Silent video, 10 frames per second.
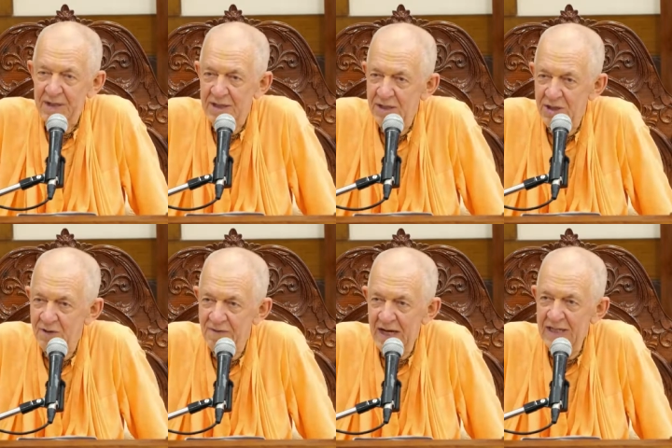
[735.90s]

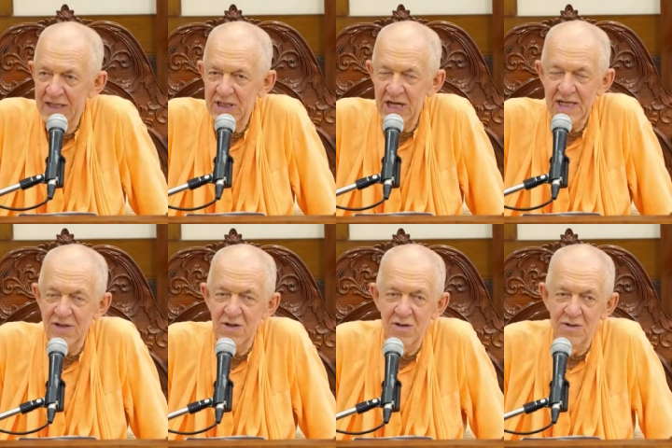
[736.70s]
Because Suvarna
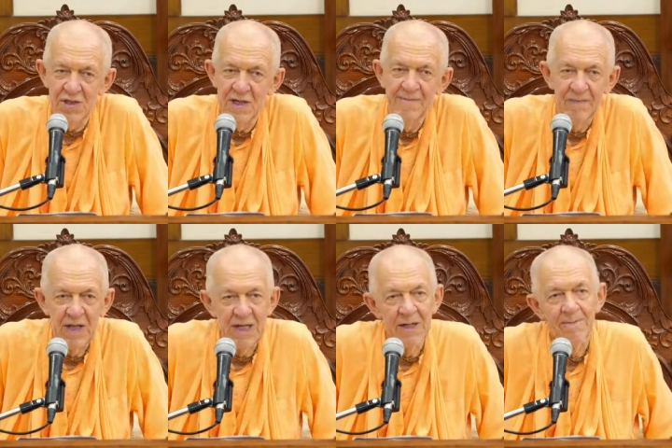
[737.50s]
Singh knows
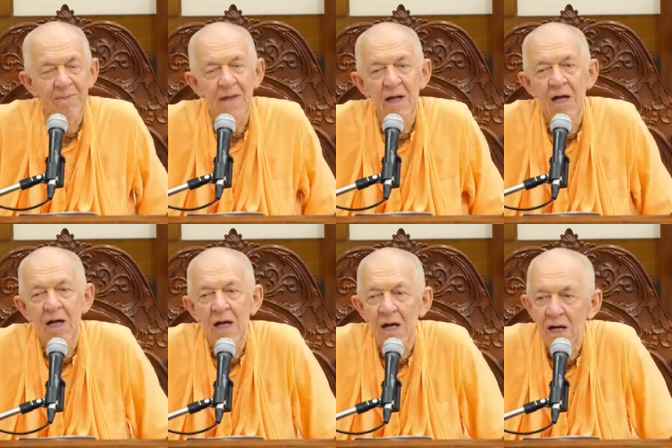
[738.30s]
that
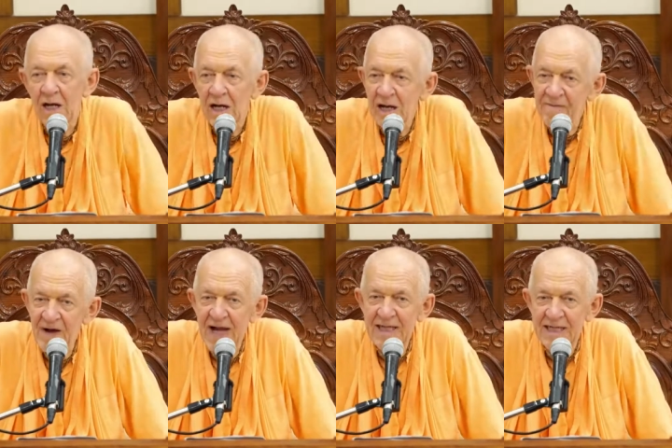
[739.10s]

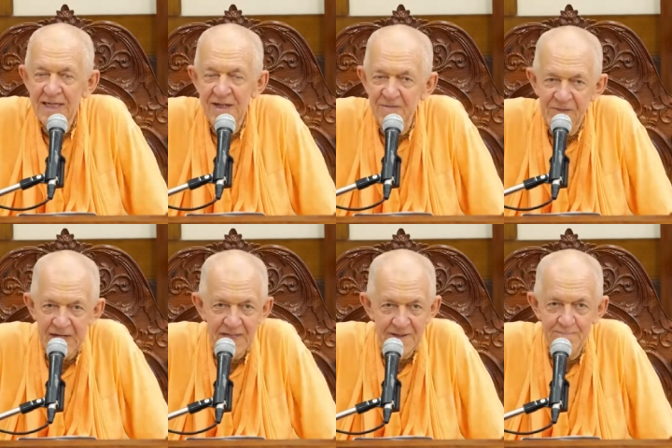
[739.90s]
if I can
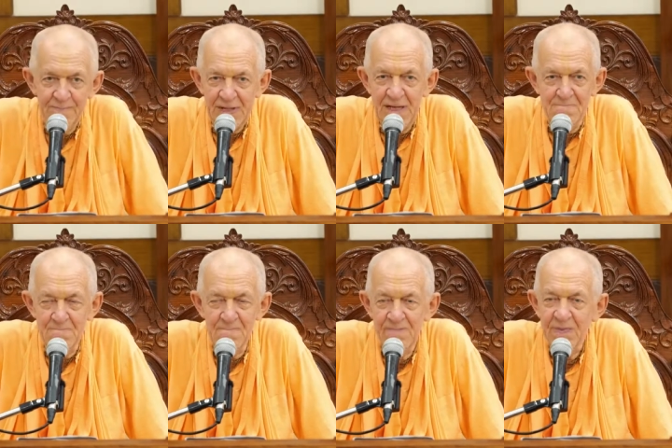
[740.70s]
defeat
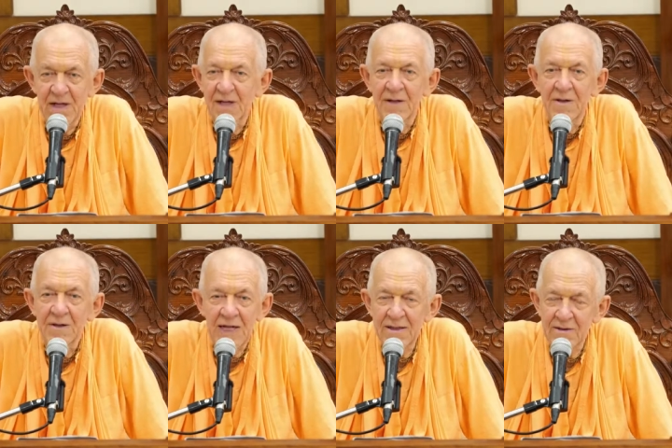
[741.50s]
Bhim,
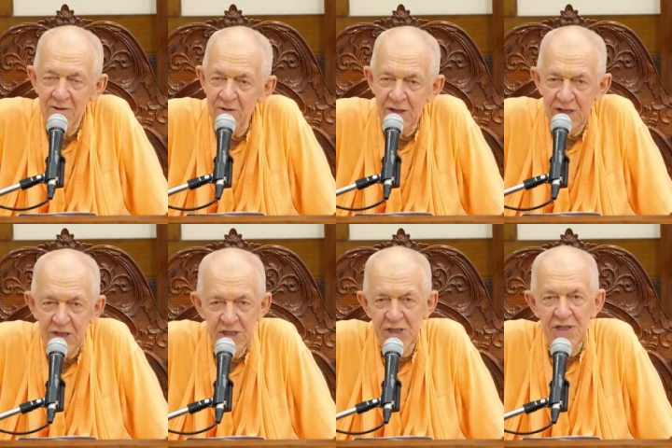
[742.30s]
then
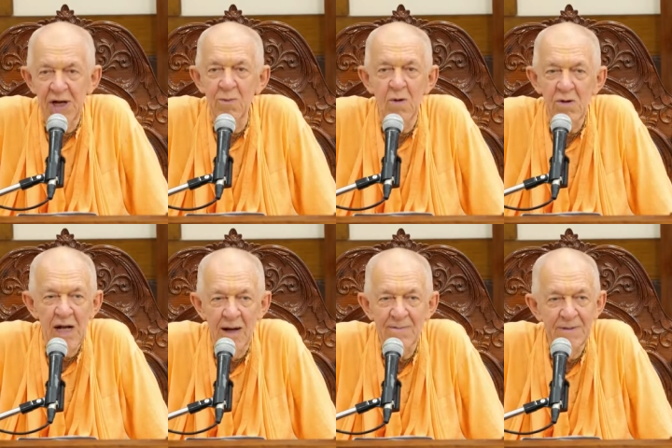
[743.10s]
Lord Krishna will
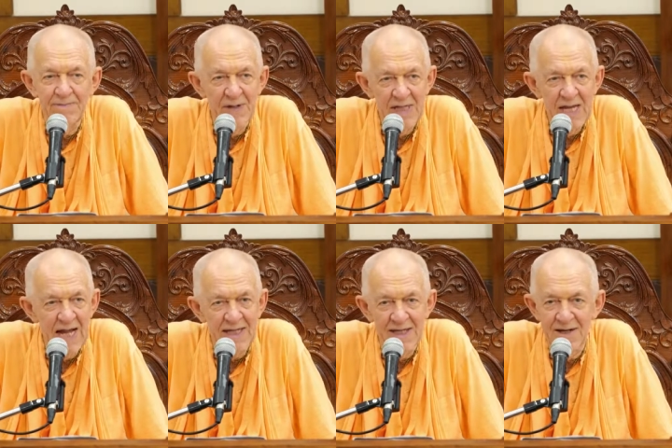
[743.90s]
come and
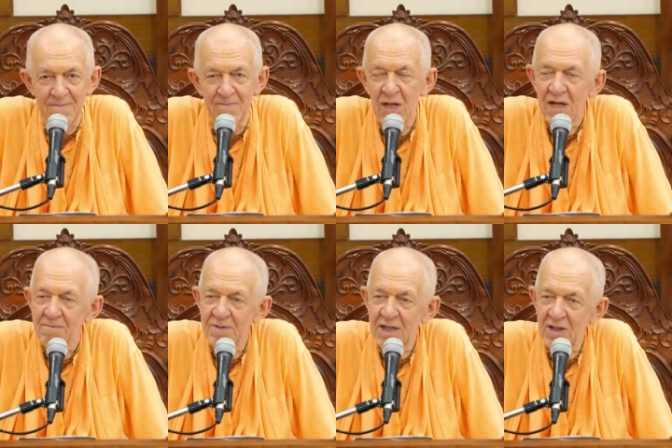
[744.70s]
protect him
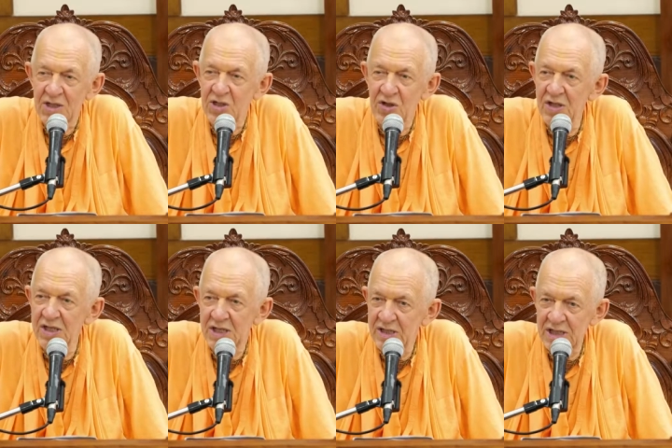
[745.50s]
because
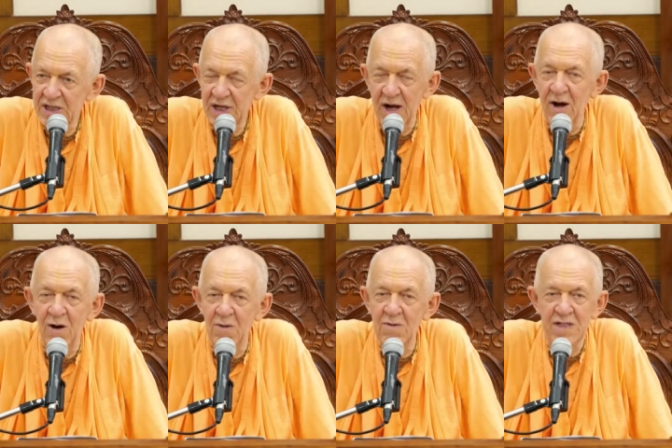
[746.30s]
Lord Krishna
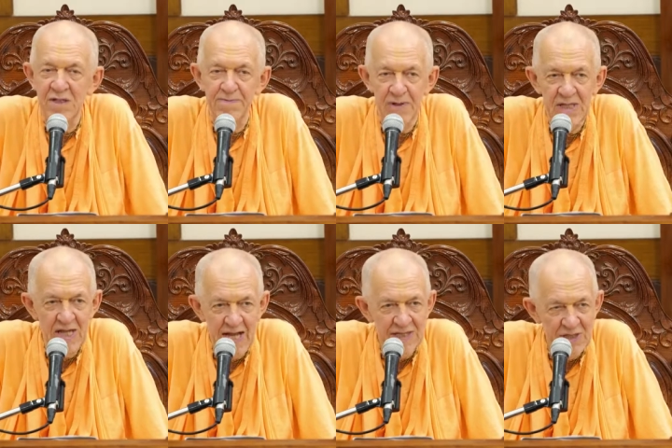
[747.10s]
always
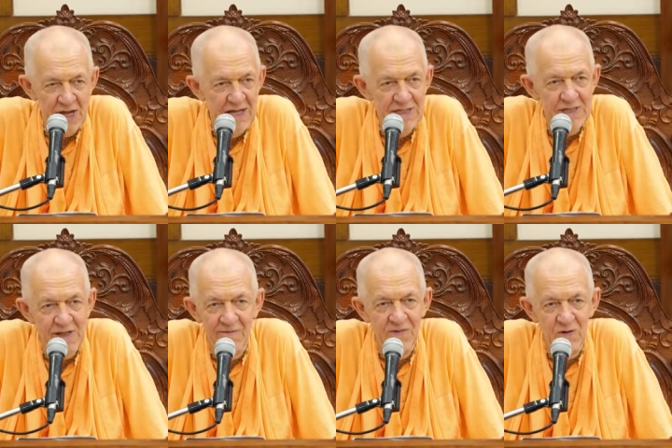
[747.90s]
protects
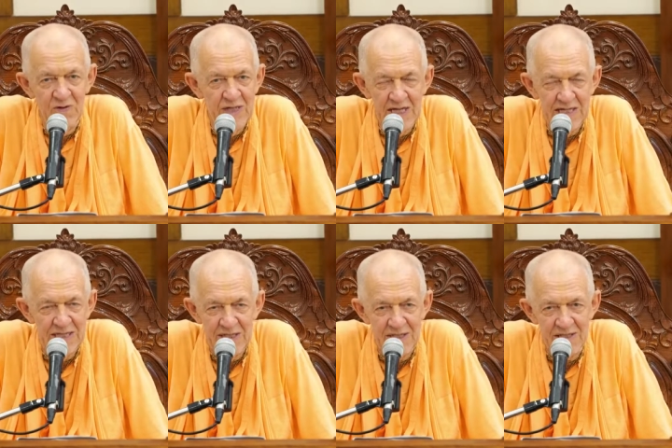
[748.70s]
his
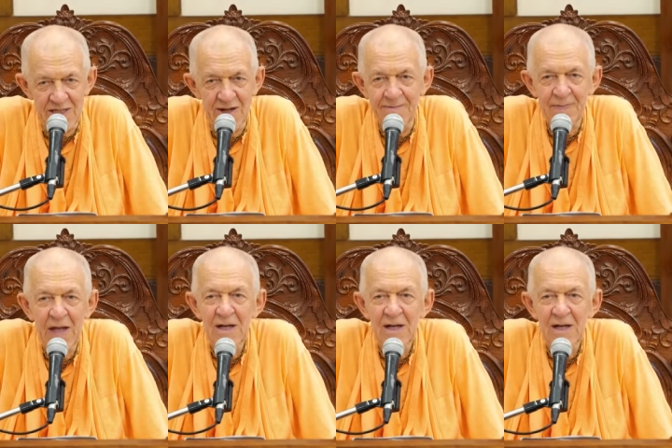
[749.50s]
devotees.